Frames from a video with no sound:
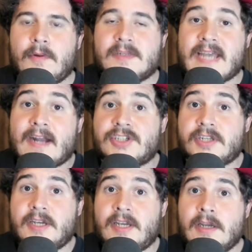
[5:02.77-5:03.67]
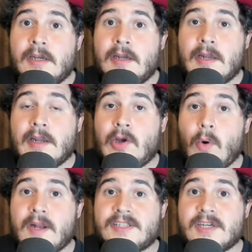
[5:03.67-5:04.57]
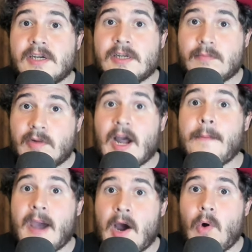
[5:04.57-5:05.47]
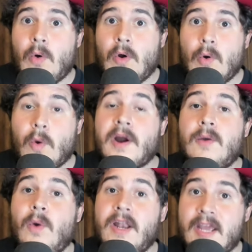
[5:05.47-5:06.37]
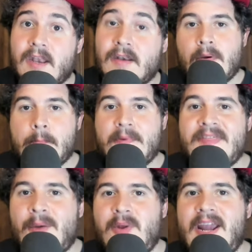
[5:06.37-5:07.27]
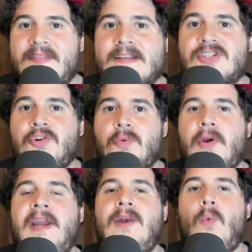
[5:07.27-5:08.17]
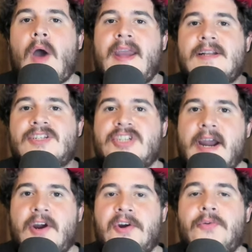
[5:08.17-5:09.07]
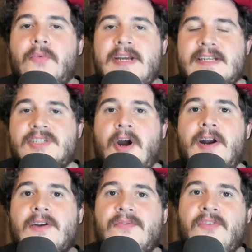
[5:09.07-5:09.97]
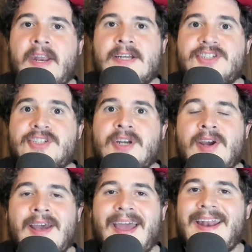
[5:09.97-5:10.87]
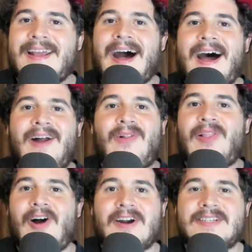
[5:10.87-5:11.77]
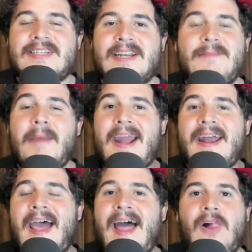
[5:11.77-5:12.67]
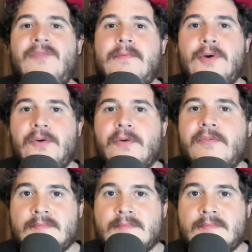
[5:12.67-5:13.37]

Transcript: was actually going to come out where he went in. But then we get this green white checkered restart and finish, and Kyle Larson made a hell of a move.